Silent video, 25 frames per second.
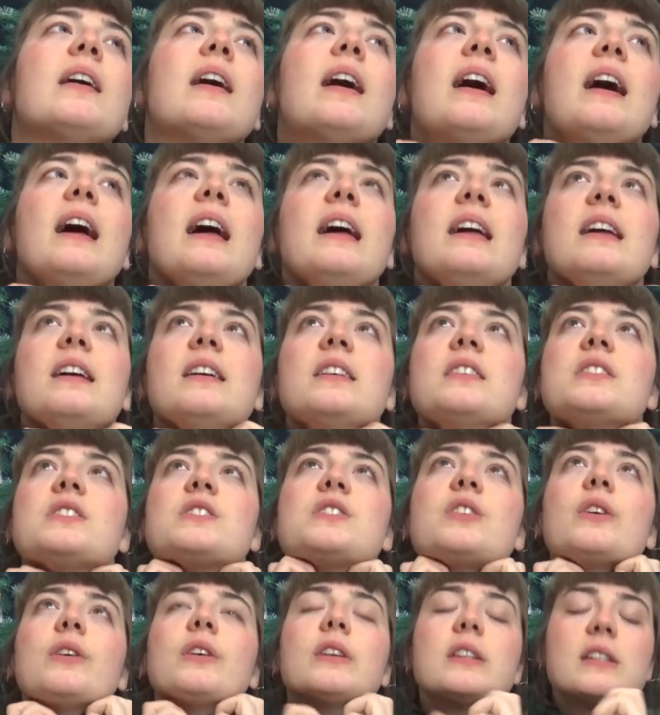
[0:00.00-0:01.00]
a
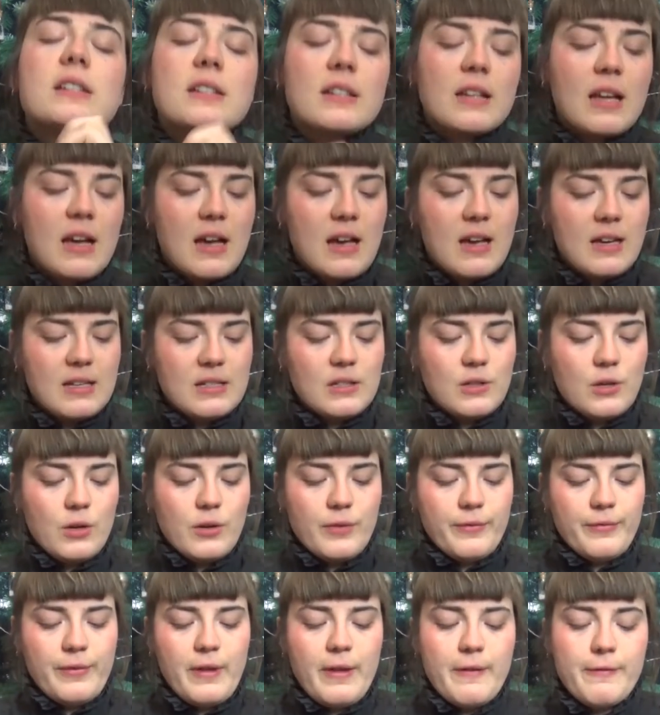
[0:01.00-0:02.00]
certain kind
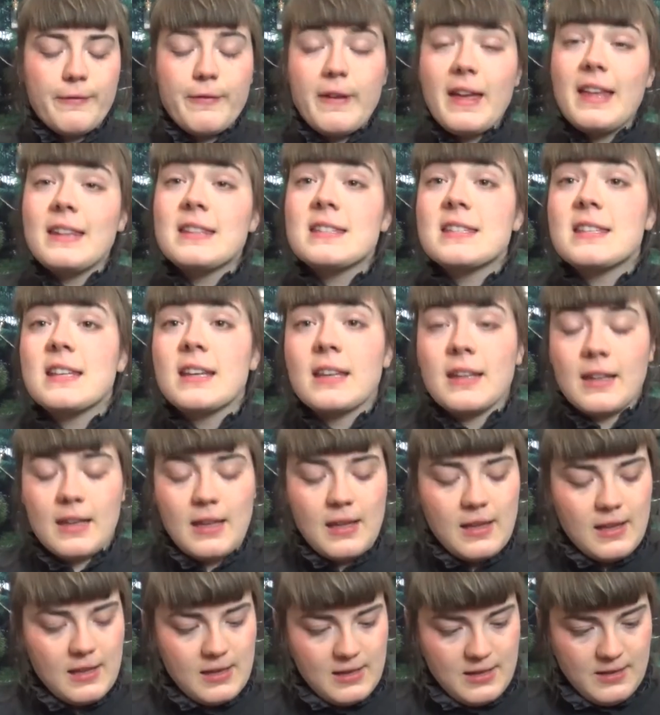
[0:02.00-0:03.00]
of fencing
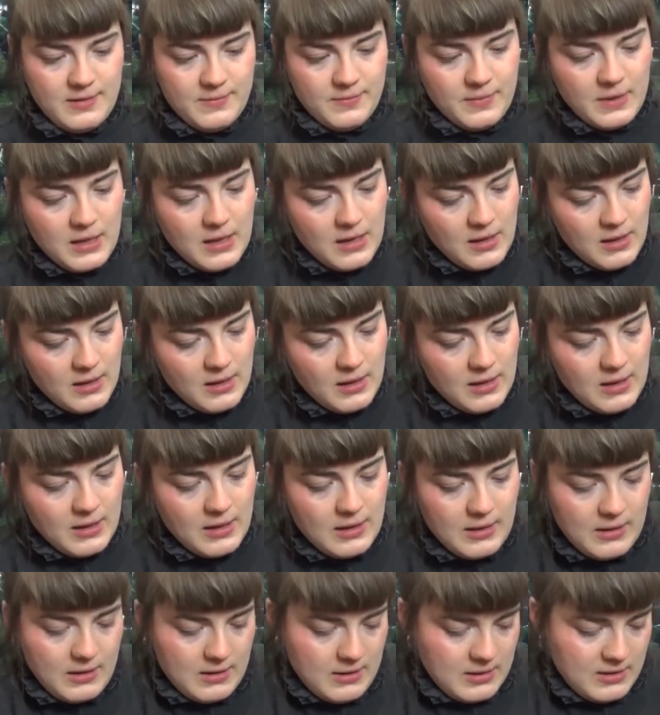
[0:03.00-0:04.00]
gear
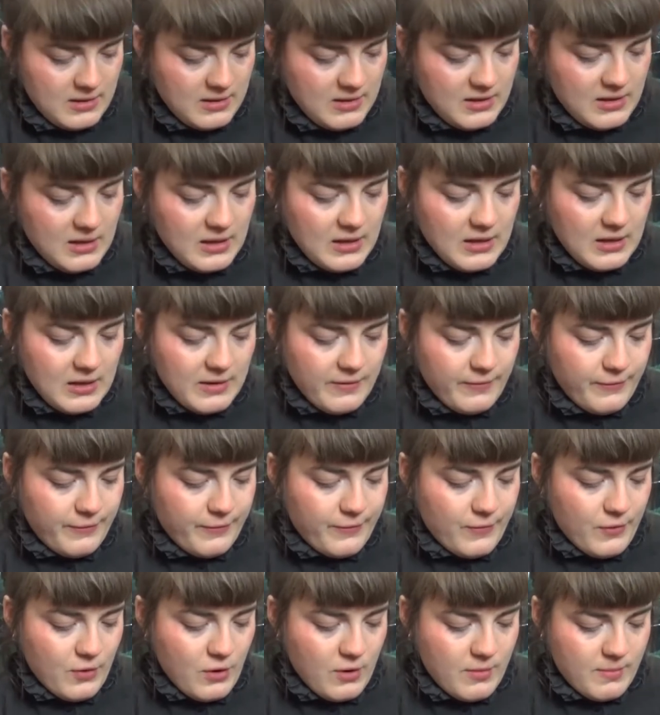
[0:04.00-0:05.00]

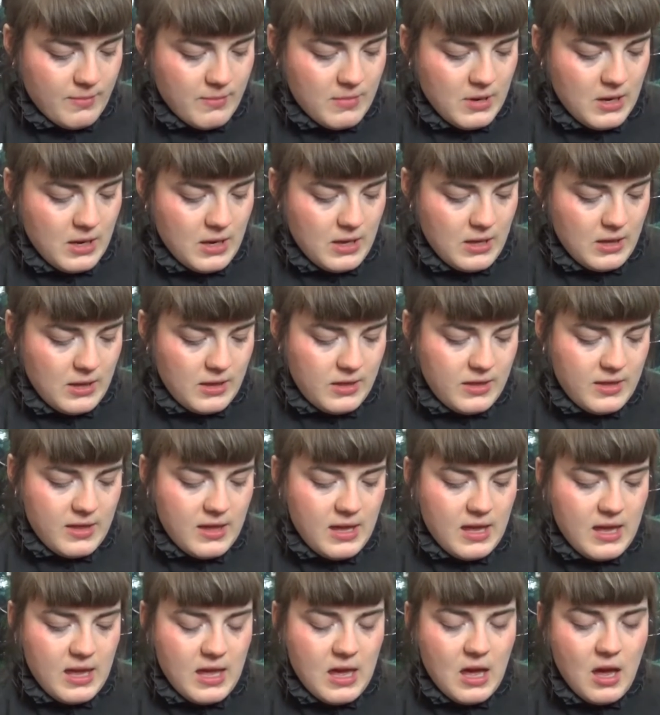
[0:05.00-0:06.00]
from
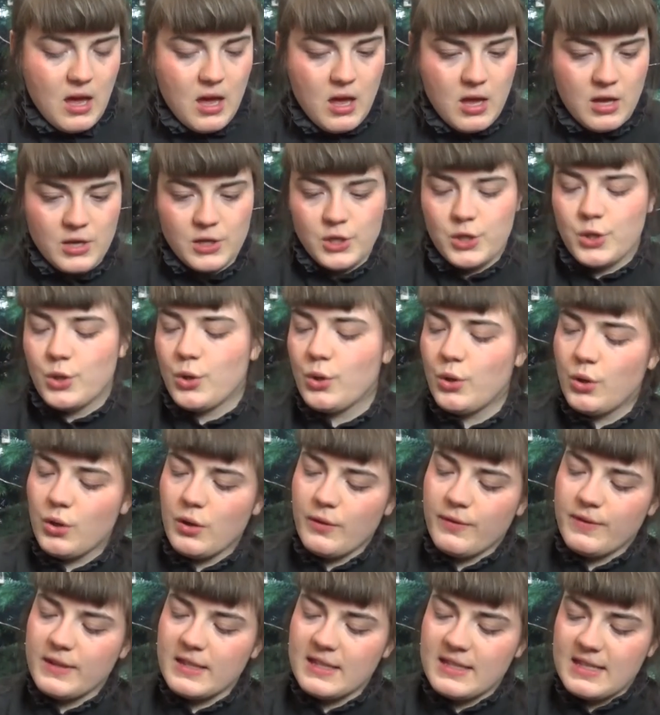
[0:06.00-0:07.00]
the turn
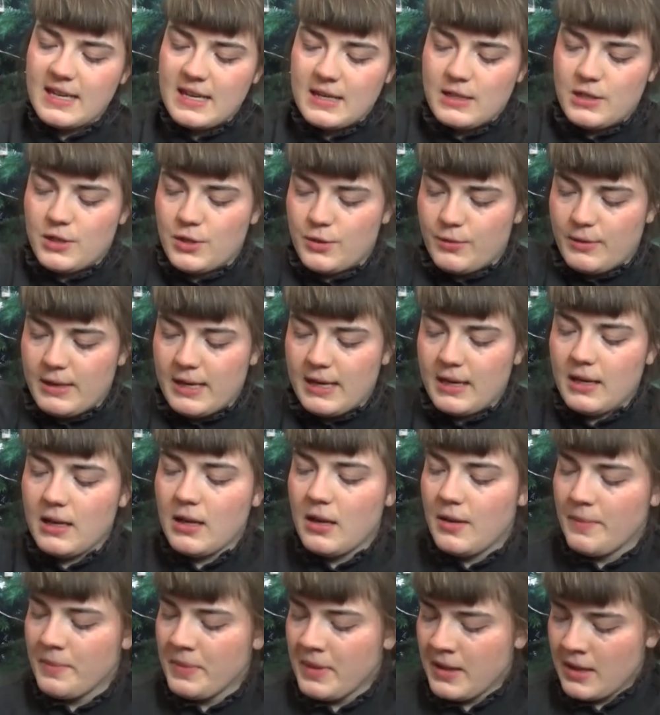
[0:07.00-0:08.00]
of the century.
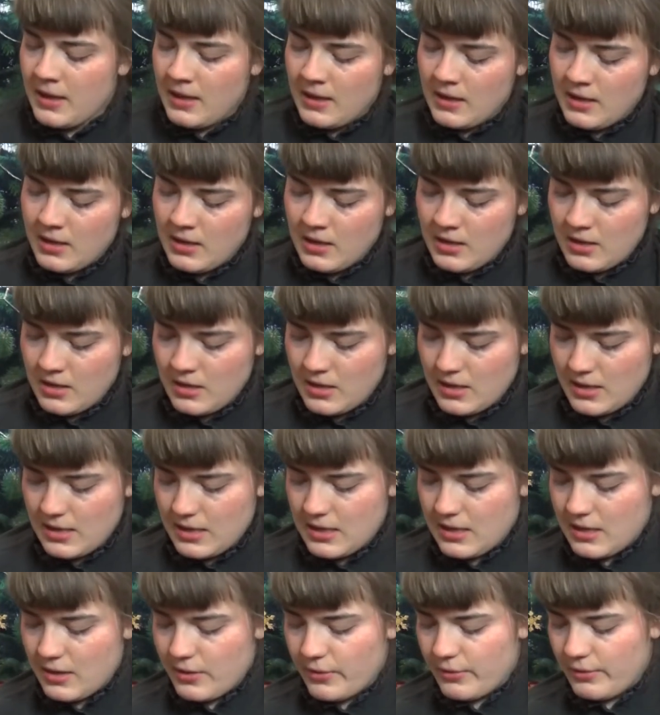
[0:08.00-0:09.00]

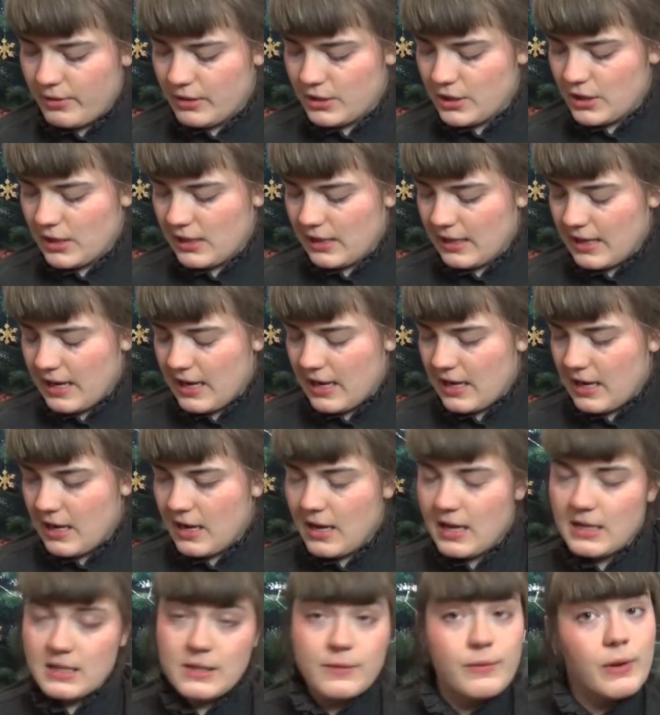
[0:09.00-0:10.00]
Originally,
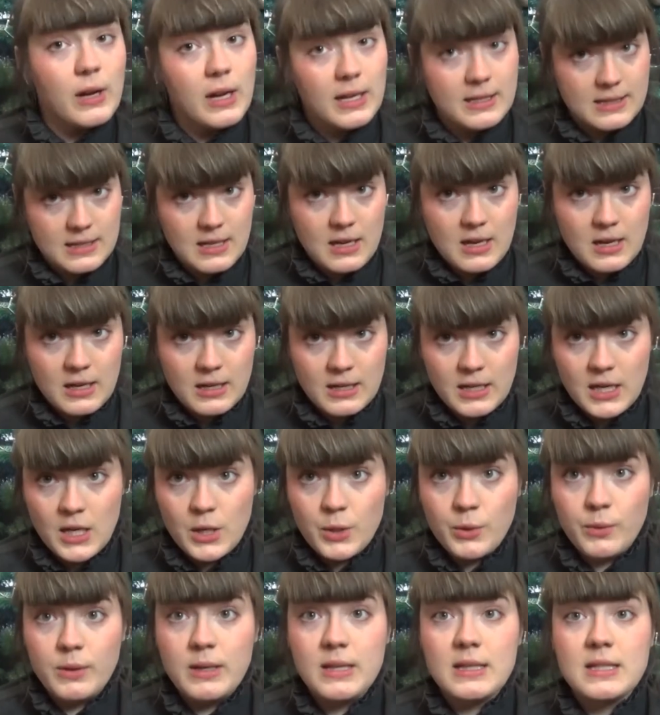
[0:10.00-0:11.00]
as far as I
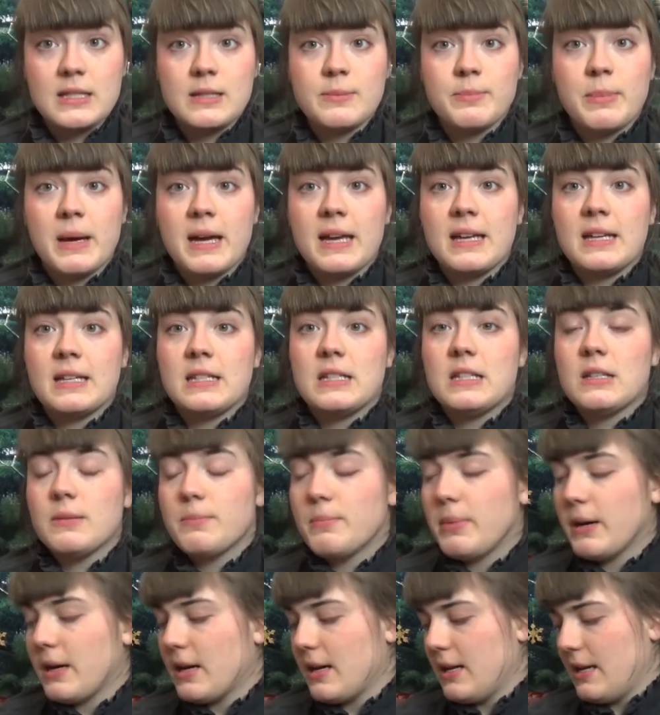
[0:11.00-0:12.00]
know,
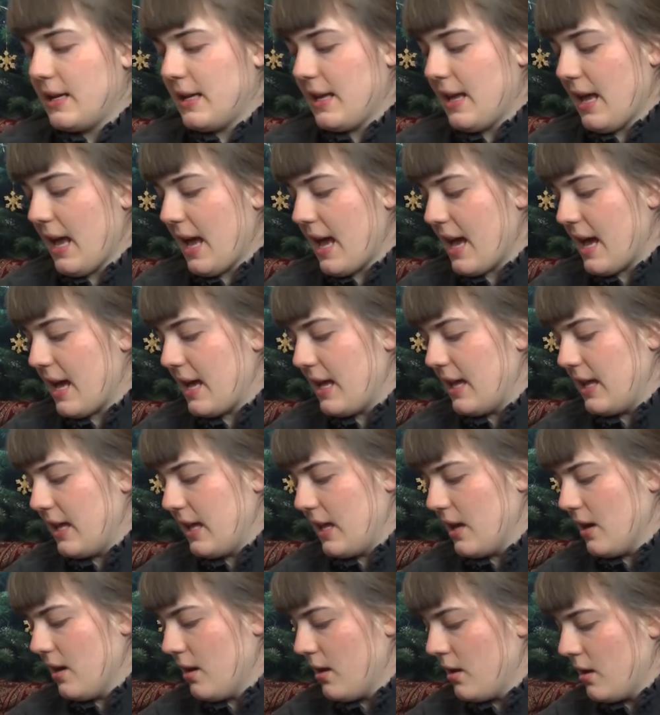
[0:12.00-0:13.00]
inspired by
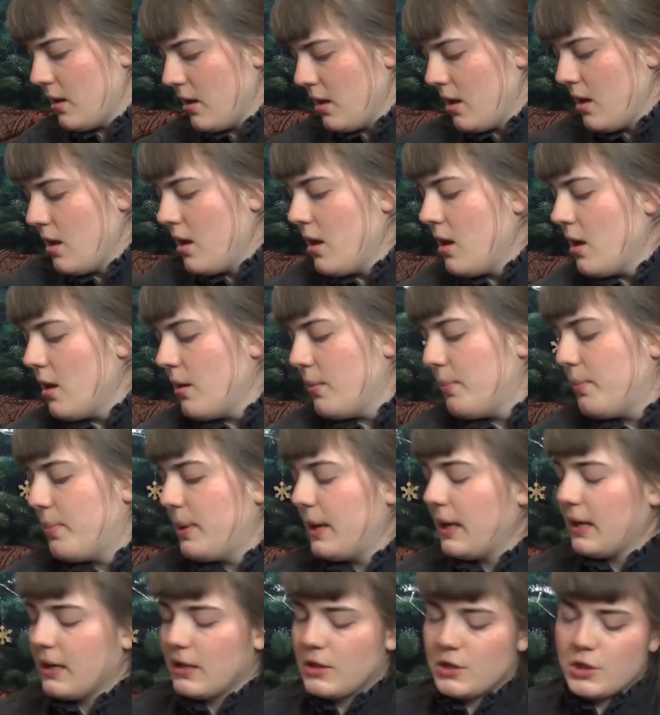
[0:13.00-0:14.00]
a
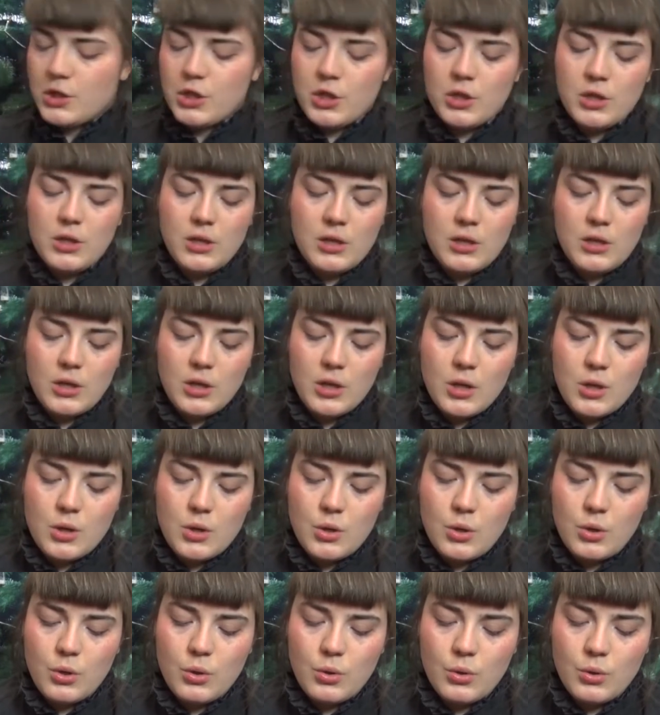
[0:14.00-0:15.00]
picture
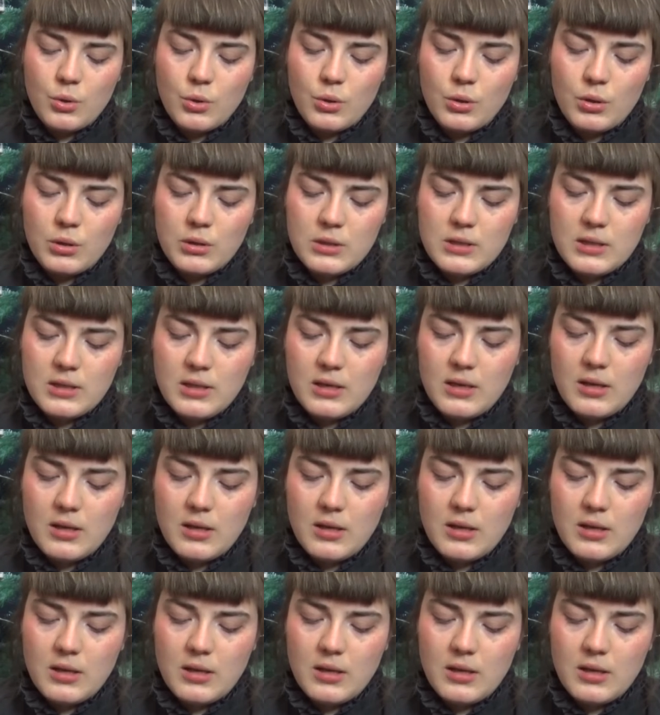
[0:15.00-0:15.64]
called